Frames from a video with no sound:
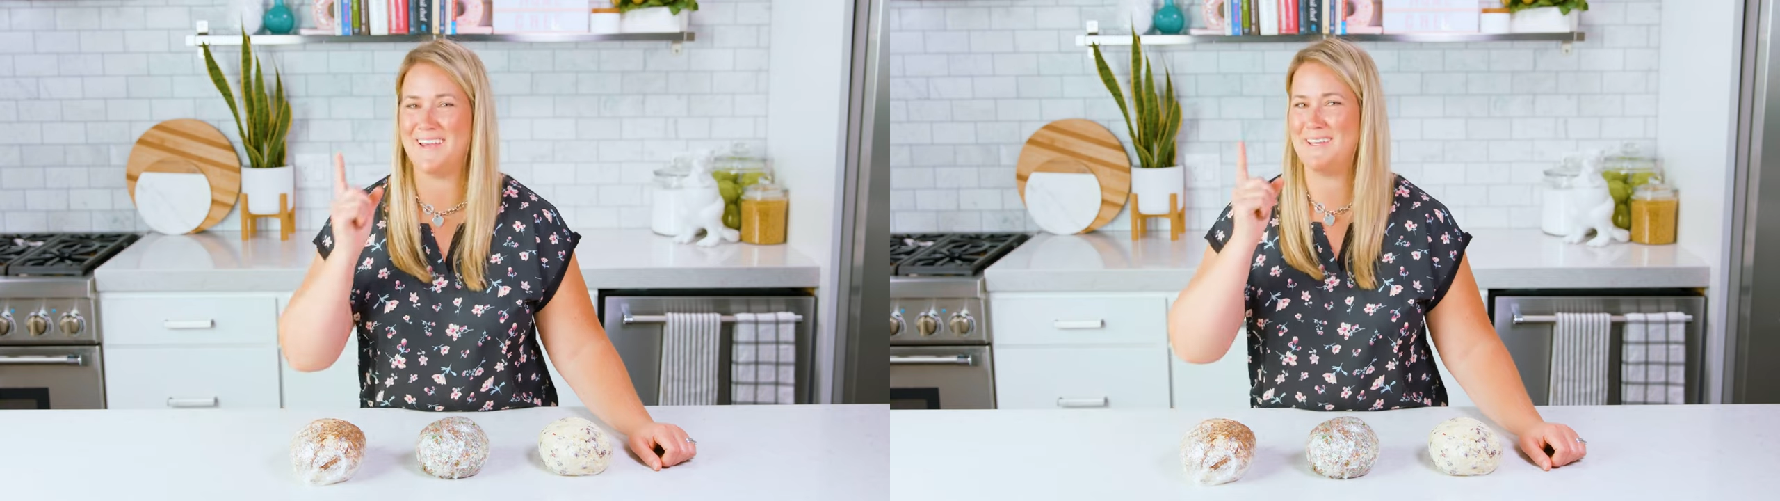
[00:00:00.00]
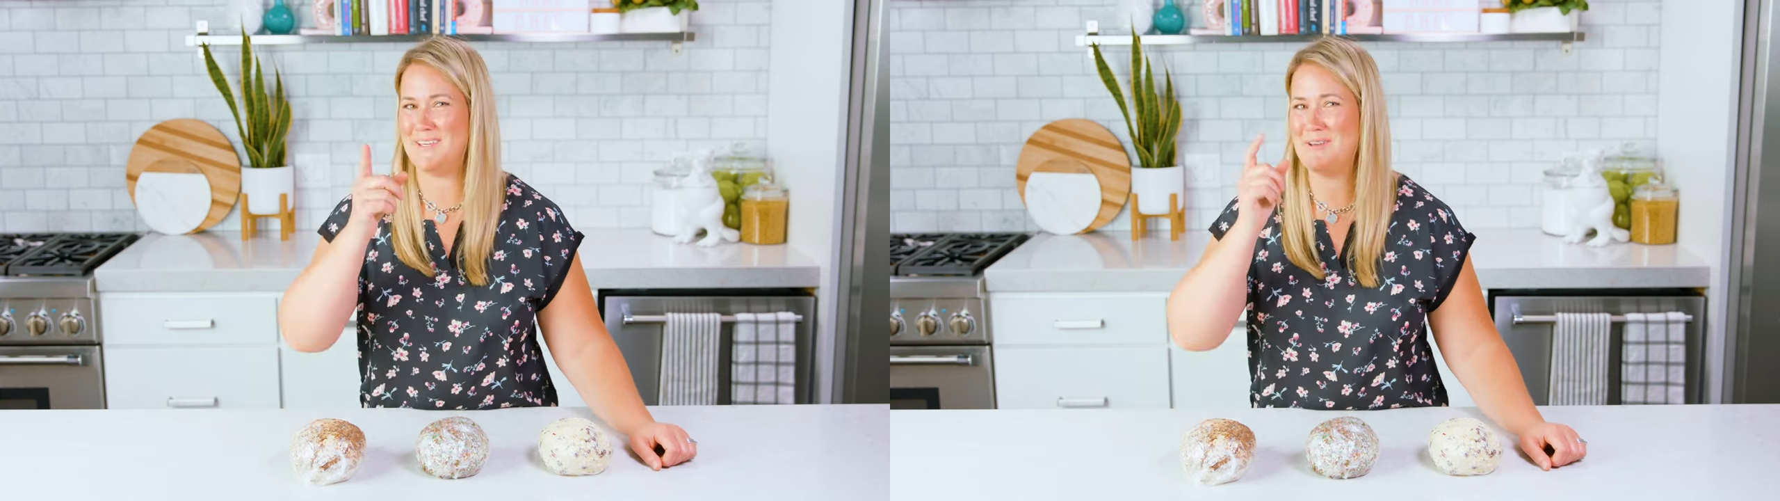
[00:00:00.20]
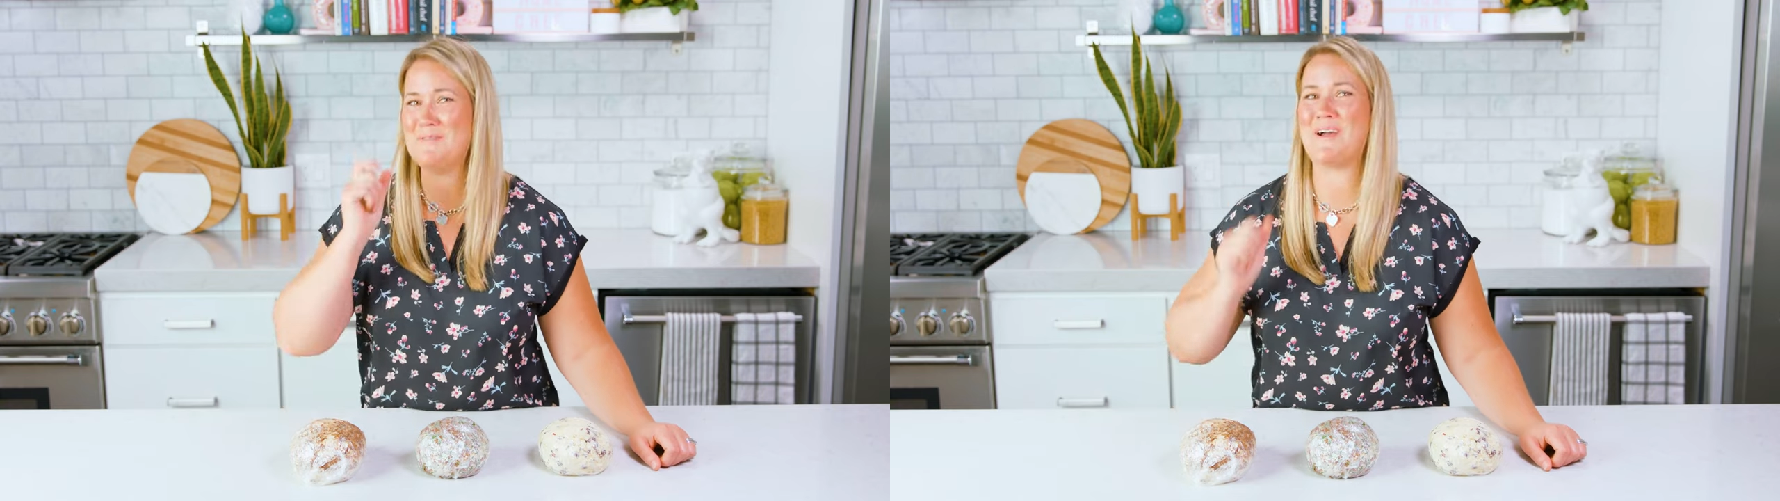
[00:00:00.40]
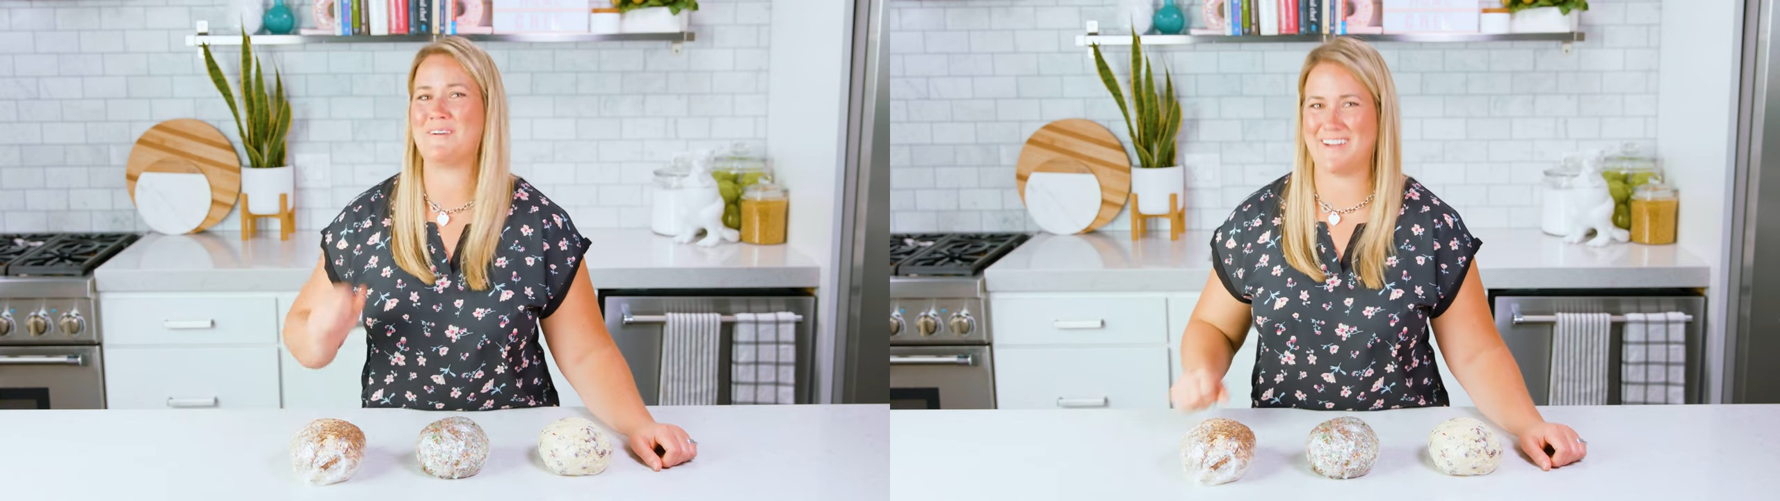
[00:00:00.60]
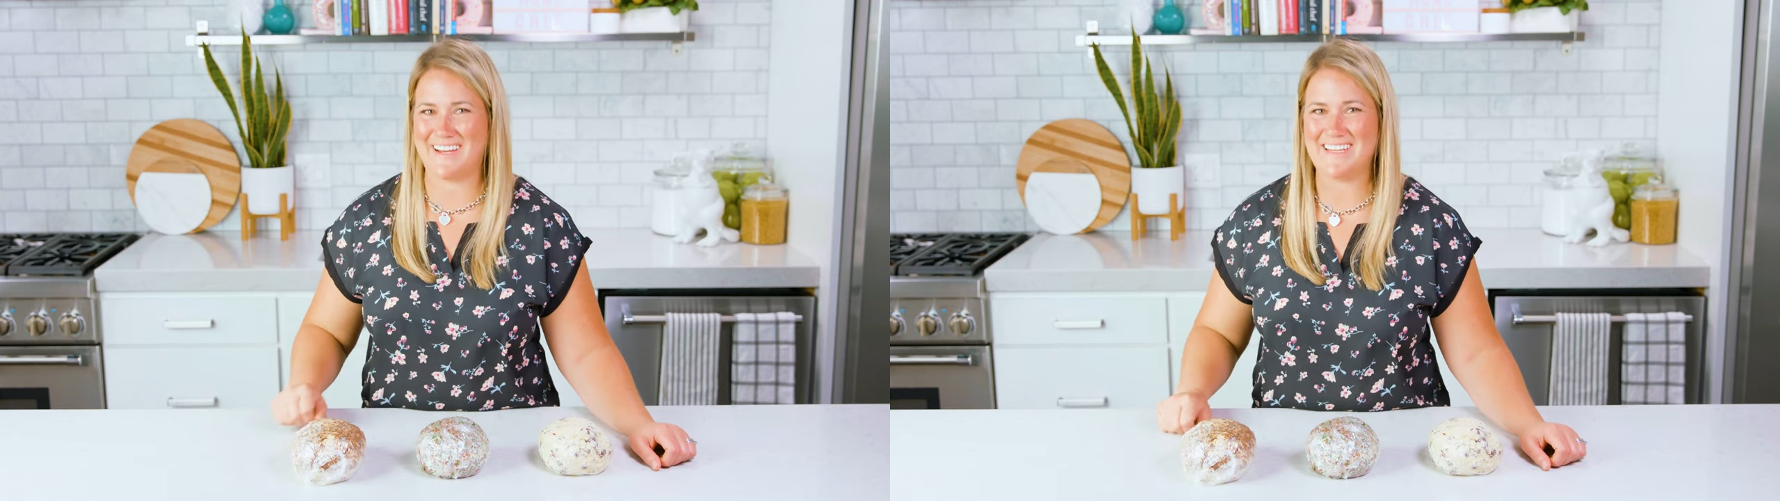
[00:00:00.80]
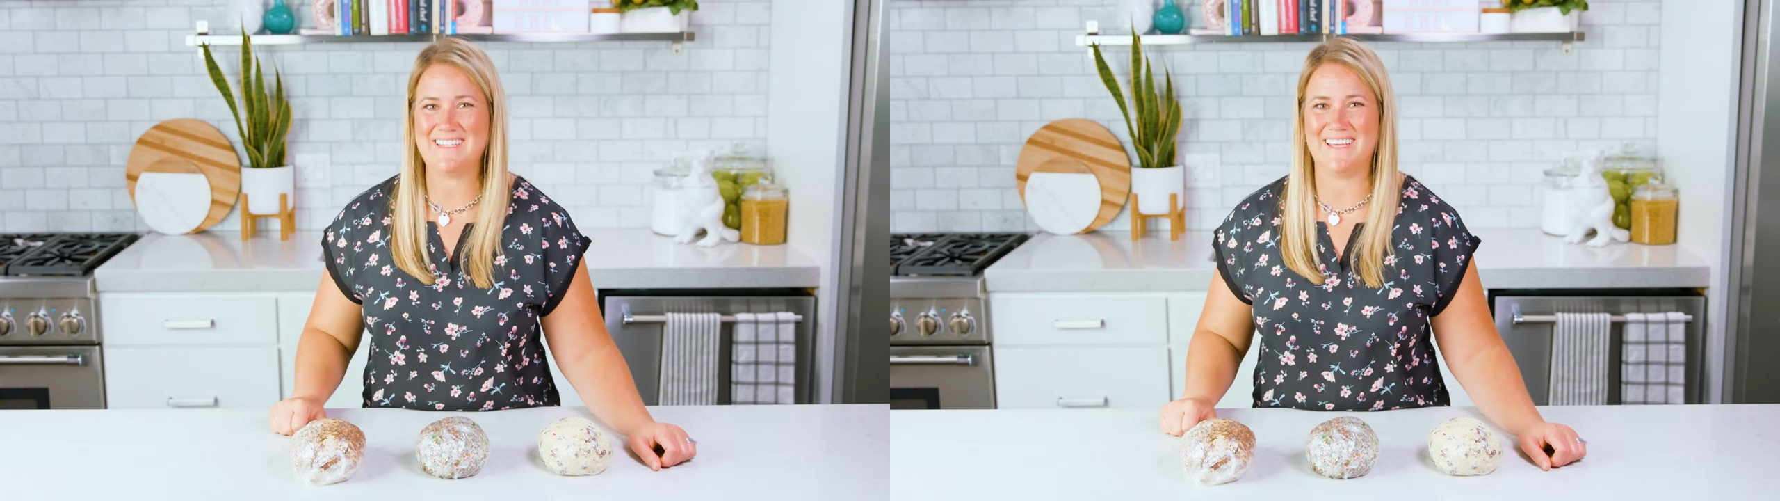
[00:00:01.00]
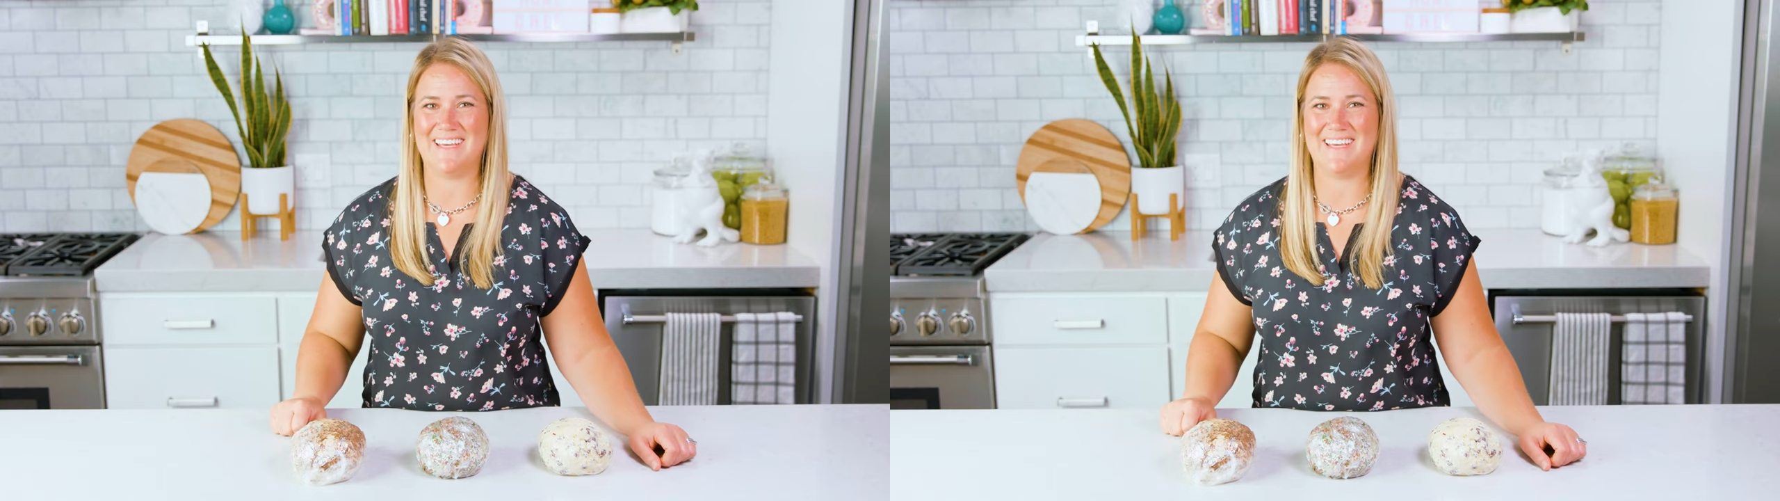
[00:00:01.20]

and you are ready to